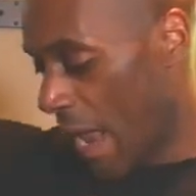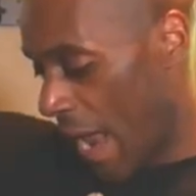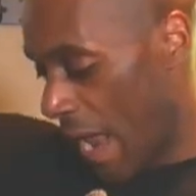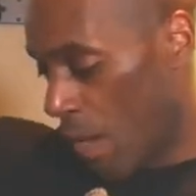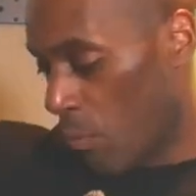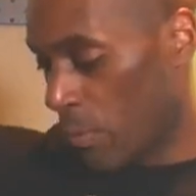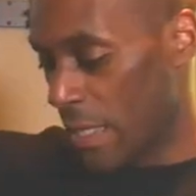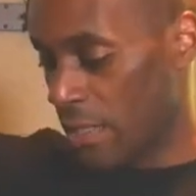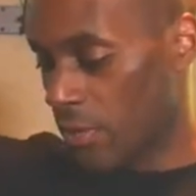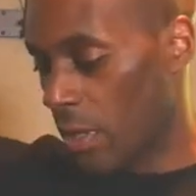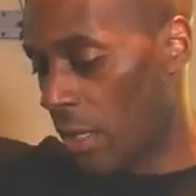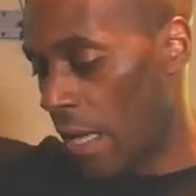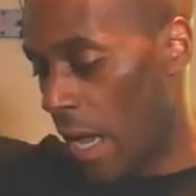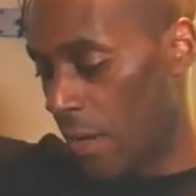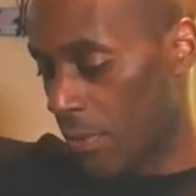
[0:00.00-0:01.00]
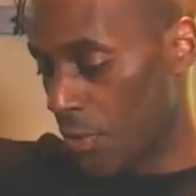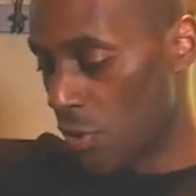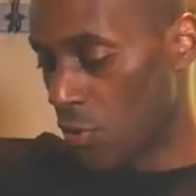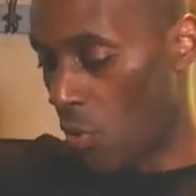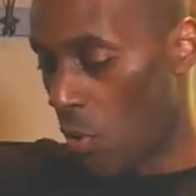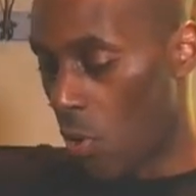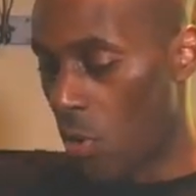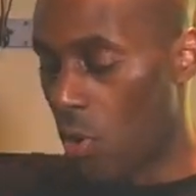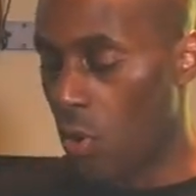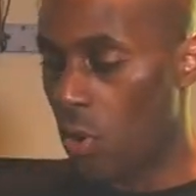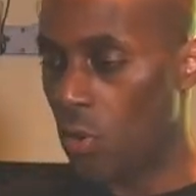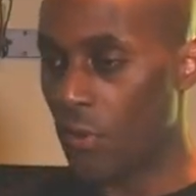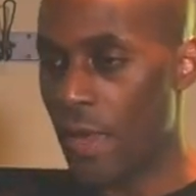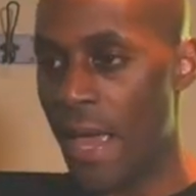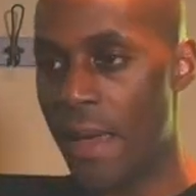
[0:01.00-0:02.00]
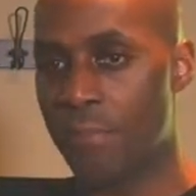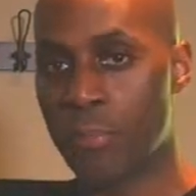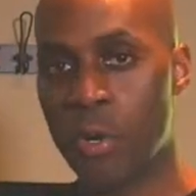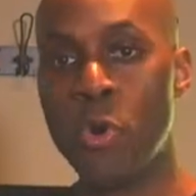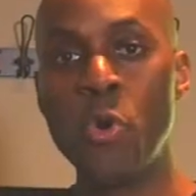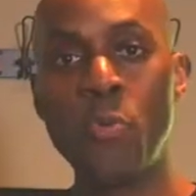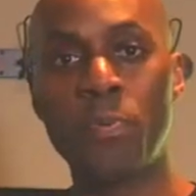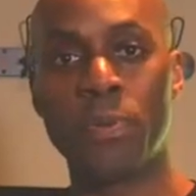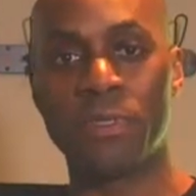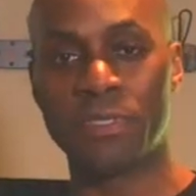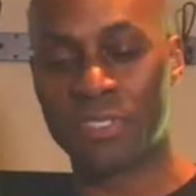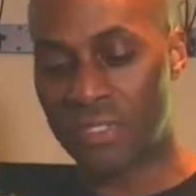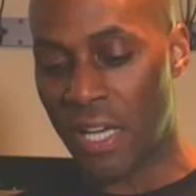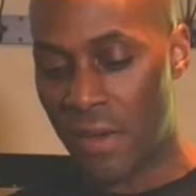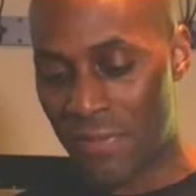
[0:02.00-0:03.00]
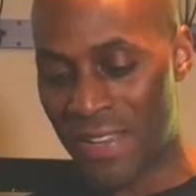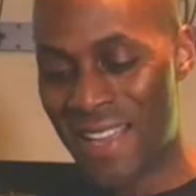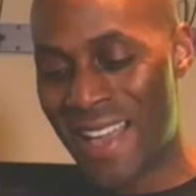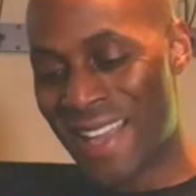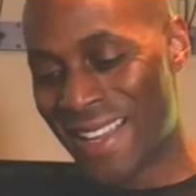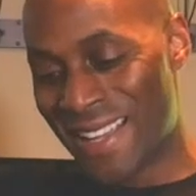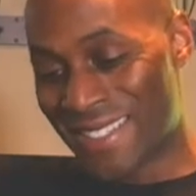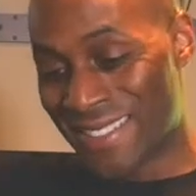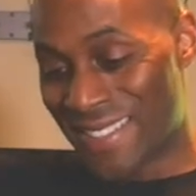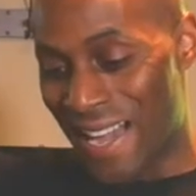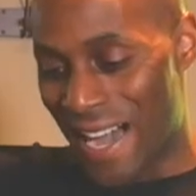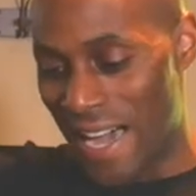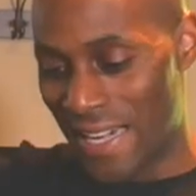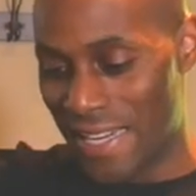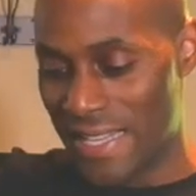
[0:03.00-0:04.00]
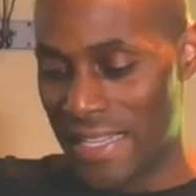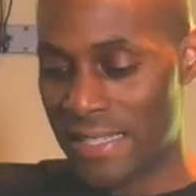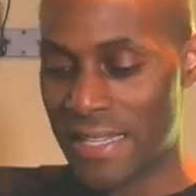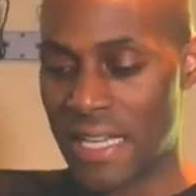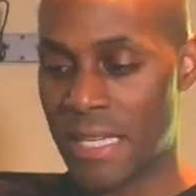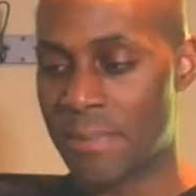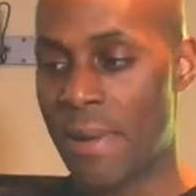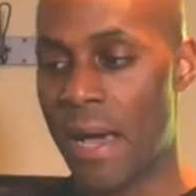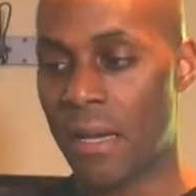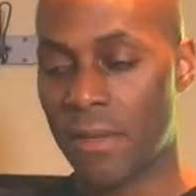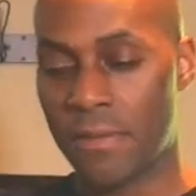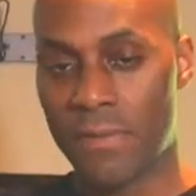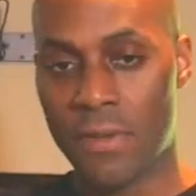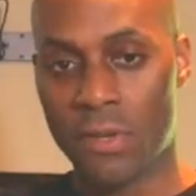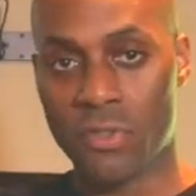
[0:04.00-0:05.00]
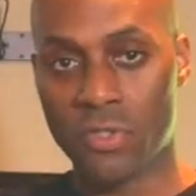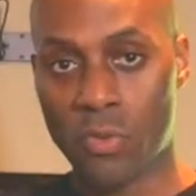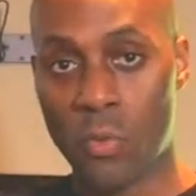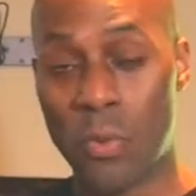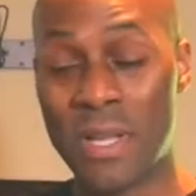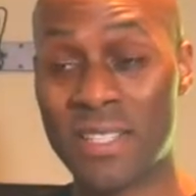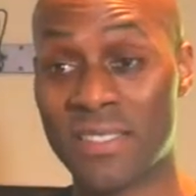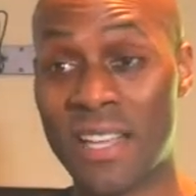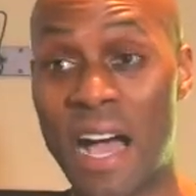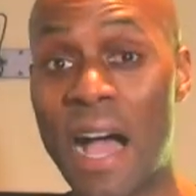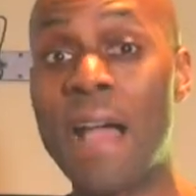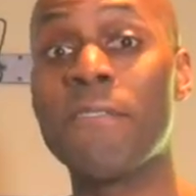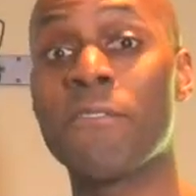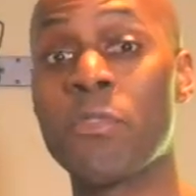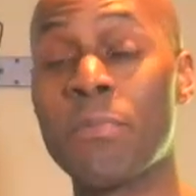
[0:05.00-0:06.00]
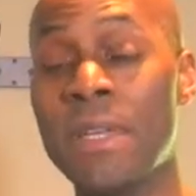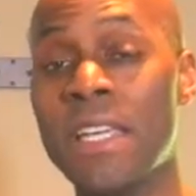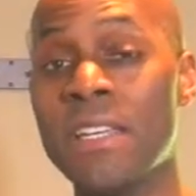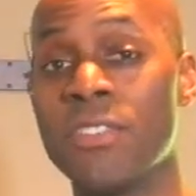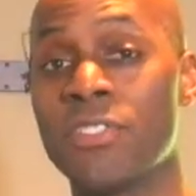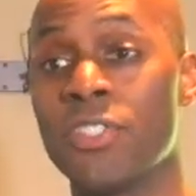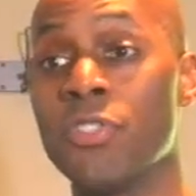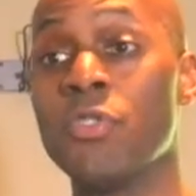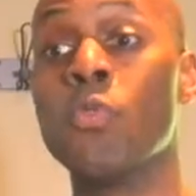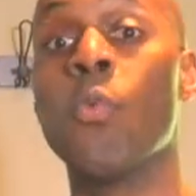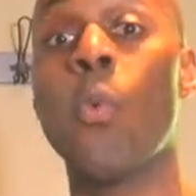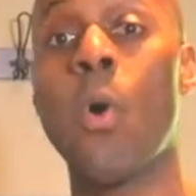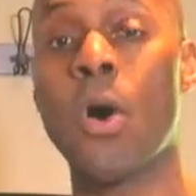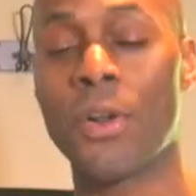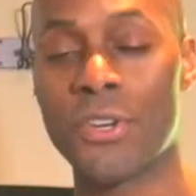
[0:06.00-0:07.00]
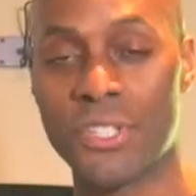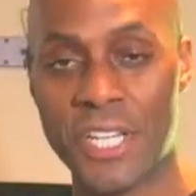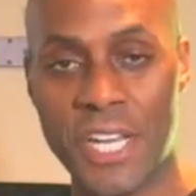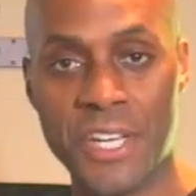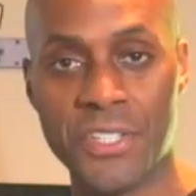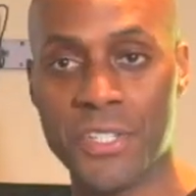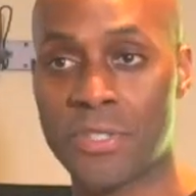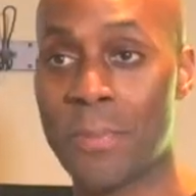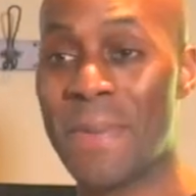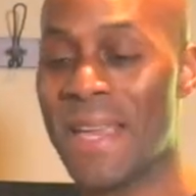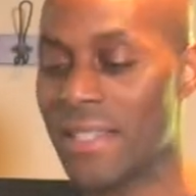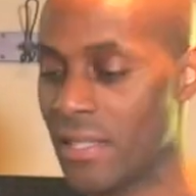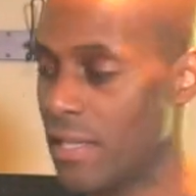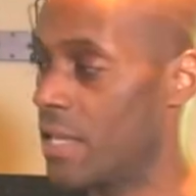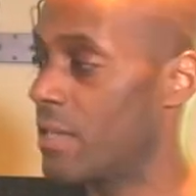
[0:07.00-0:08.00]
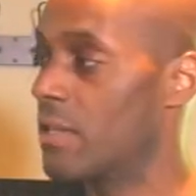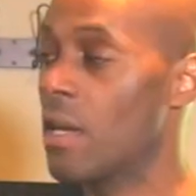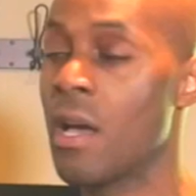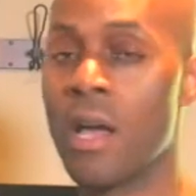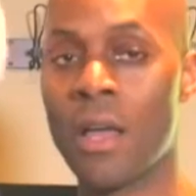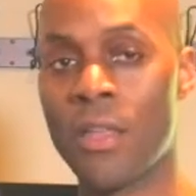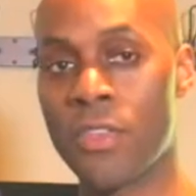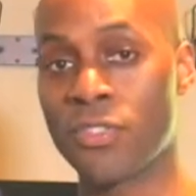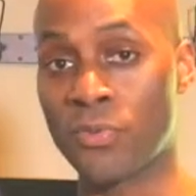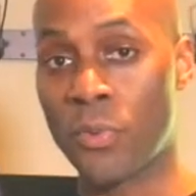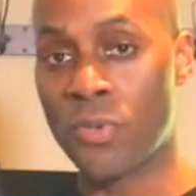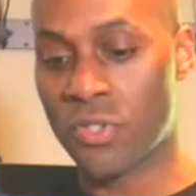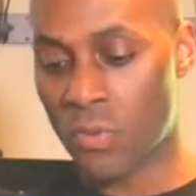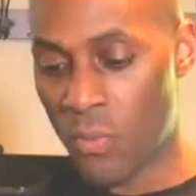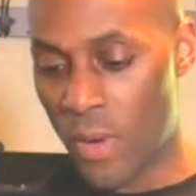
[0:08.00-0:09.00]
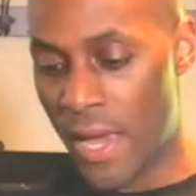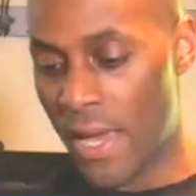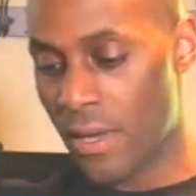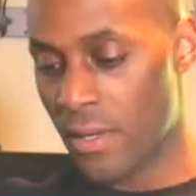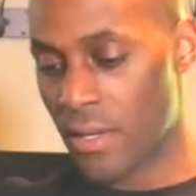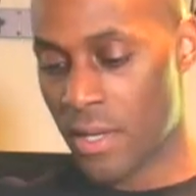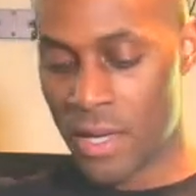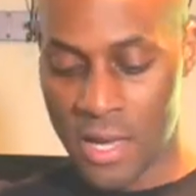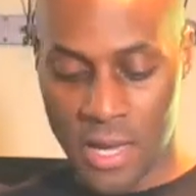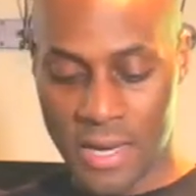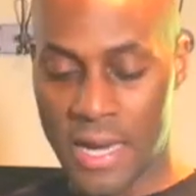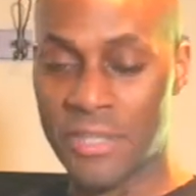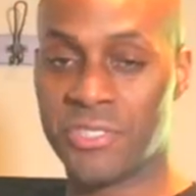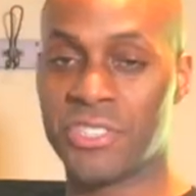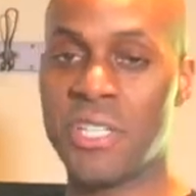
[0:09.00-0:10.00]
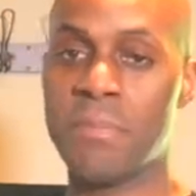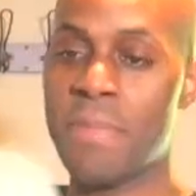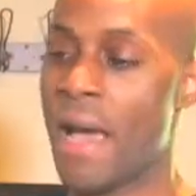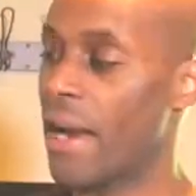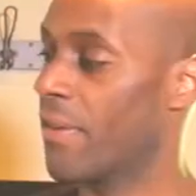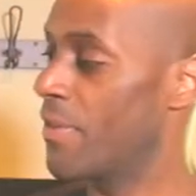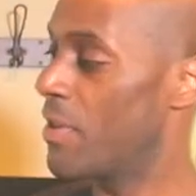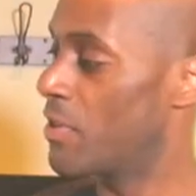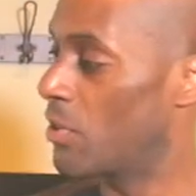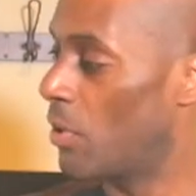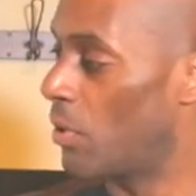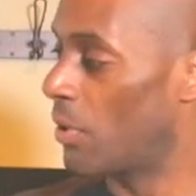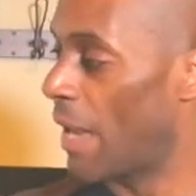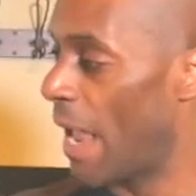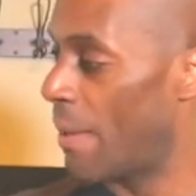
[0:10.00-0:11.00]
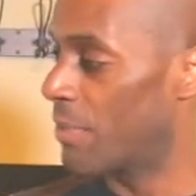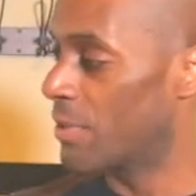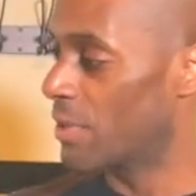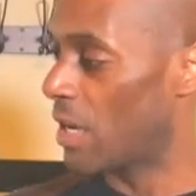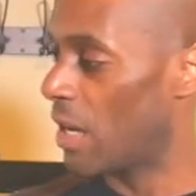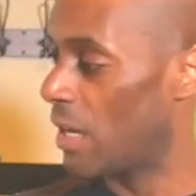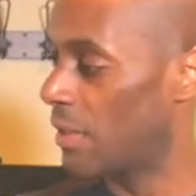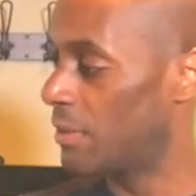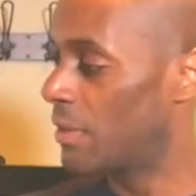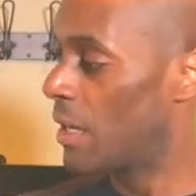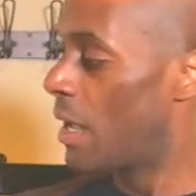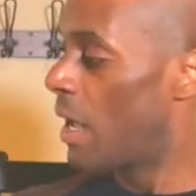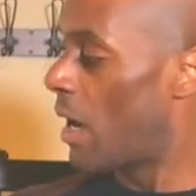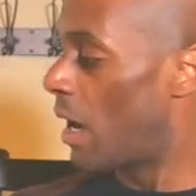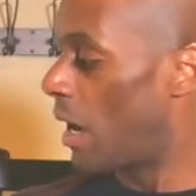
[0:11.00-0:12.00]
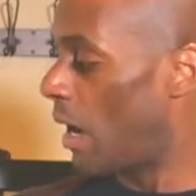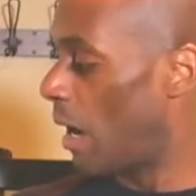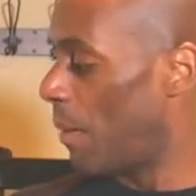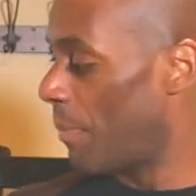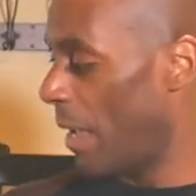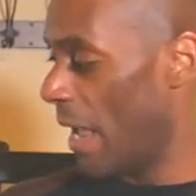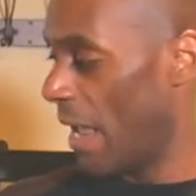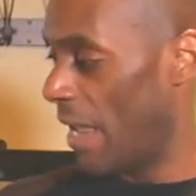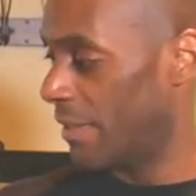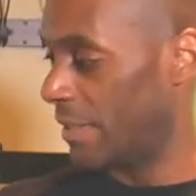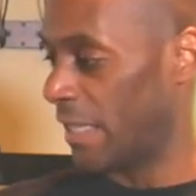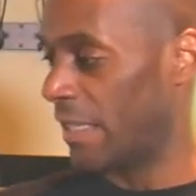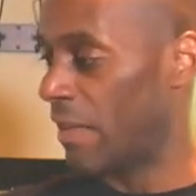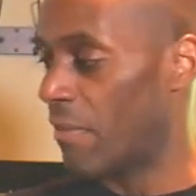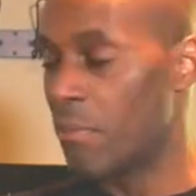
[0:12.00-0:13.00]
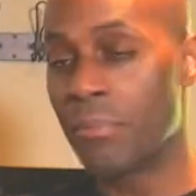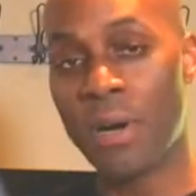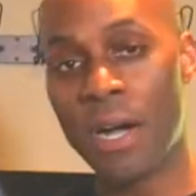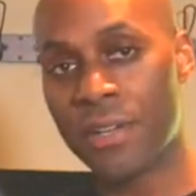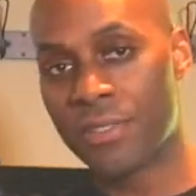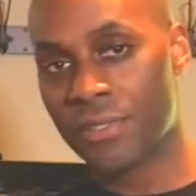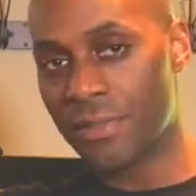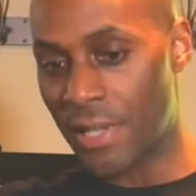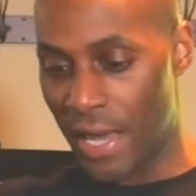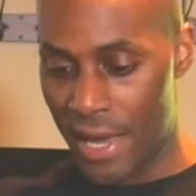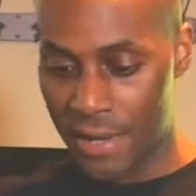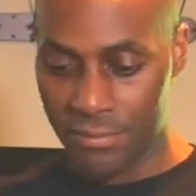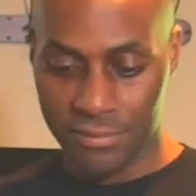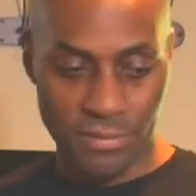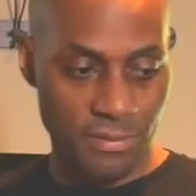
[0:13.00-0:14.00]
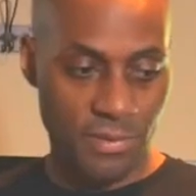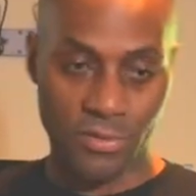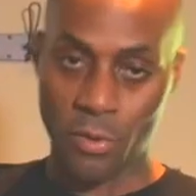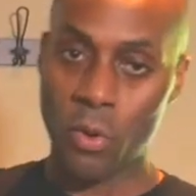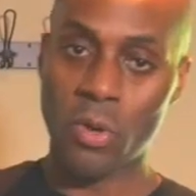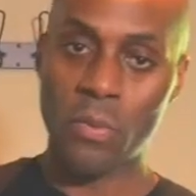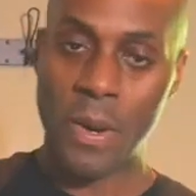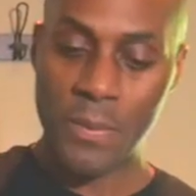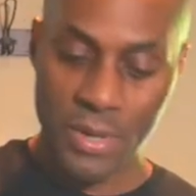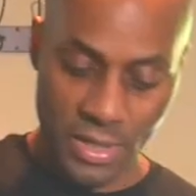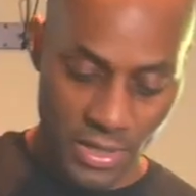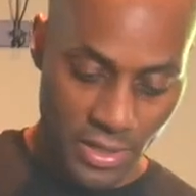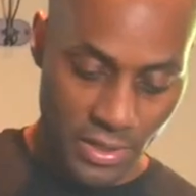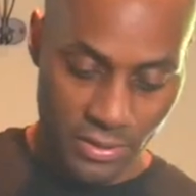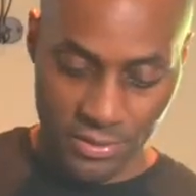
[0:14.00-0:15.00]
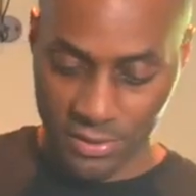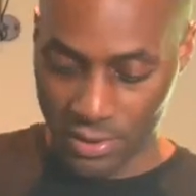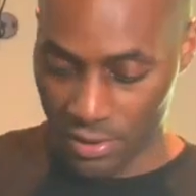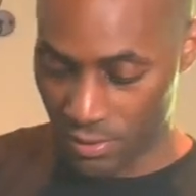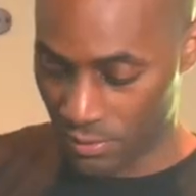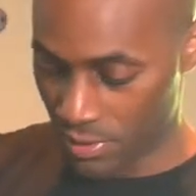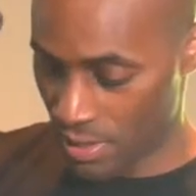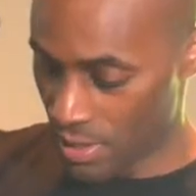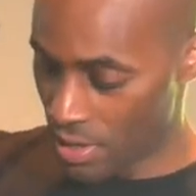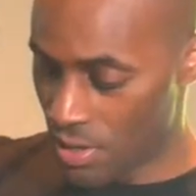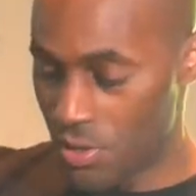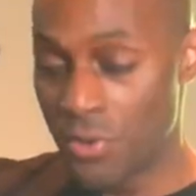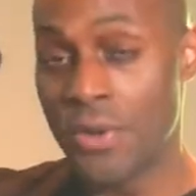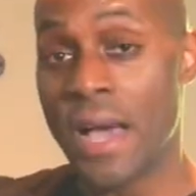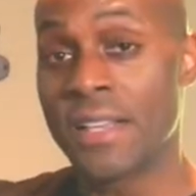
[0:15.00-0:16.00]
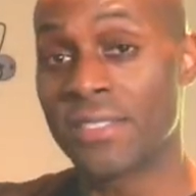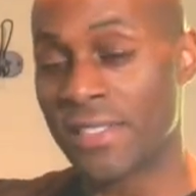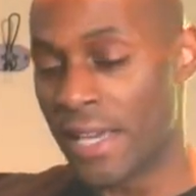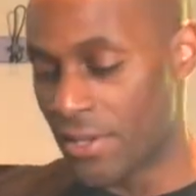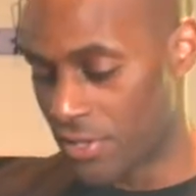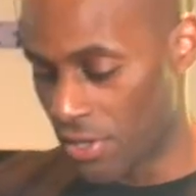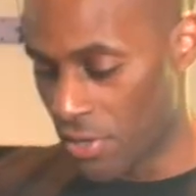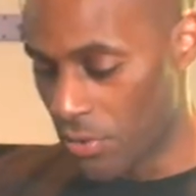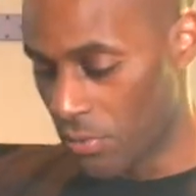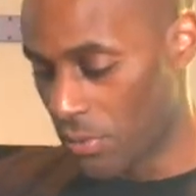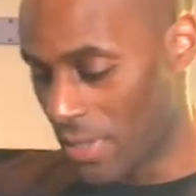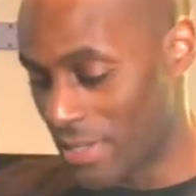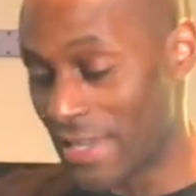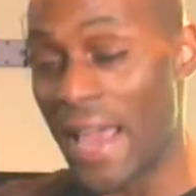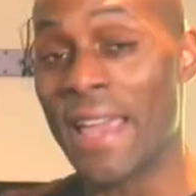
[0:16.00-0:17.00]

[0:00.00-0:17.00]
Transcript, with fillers: And what it's gonna allow it to do is all that poop and stuff gets caught inside the polyfill. So when it's time for me to do water changes and maintenance, let's throw this away. Got a cheap bag of this on Amazon. Um, and it's like eleven bucks, and throw it away we need it. So you guys stay tuned.